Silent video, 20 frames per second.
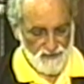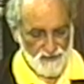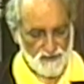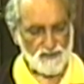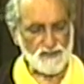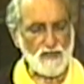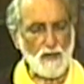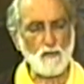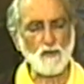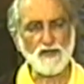
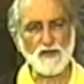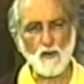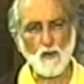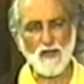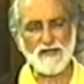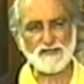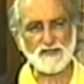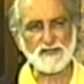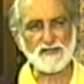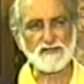someone
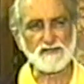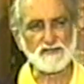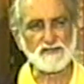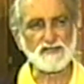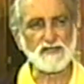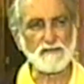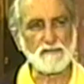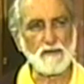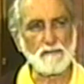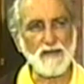questions
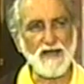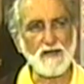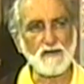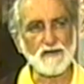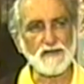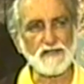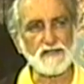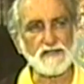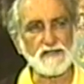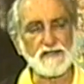him about
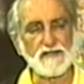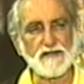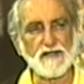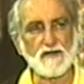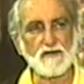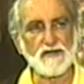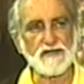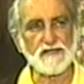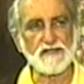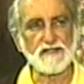it, and
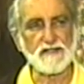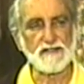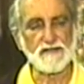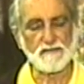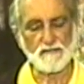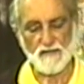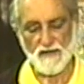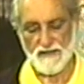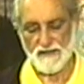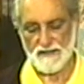they're in a
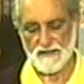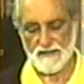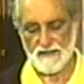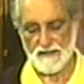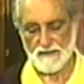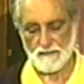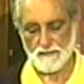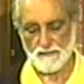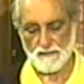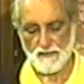
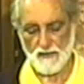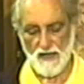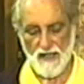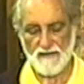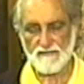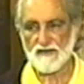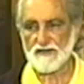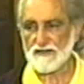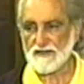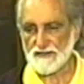
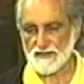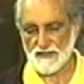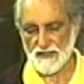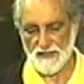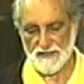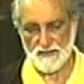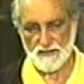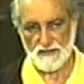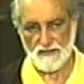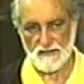private
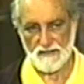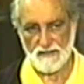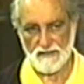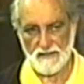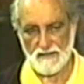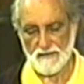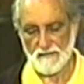discussion.